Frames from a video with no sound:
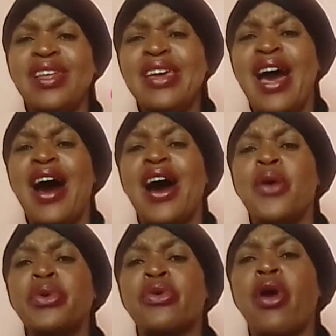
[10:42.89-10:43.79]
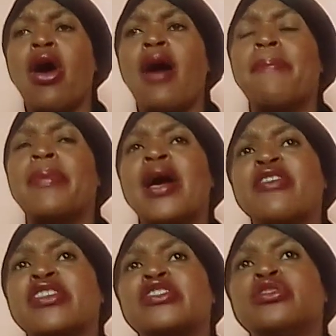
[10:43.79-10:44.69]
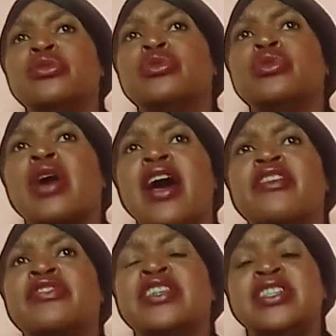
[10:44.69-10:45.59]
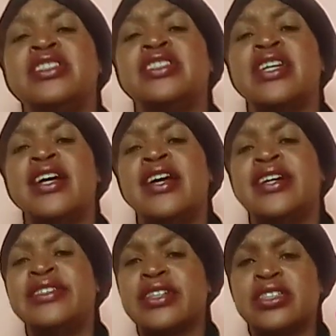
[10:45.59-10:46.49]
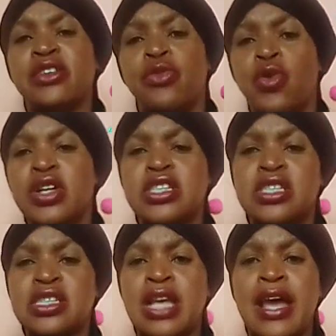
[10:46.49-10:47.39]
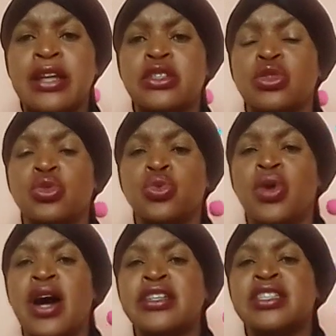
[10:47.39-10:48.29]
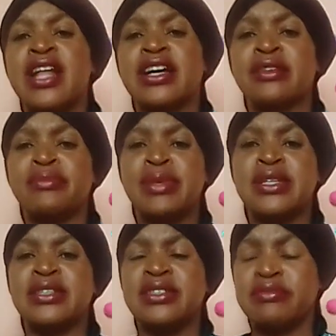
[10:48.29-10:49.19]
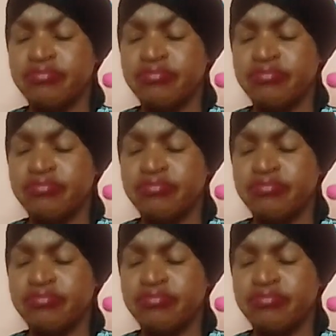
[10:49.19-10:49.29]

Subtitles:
Yeah, we grow up having to have these negative words said to us, like being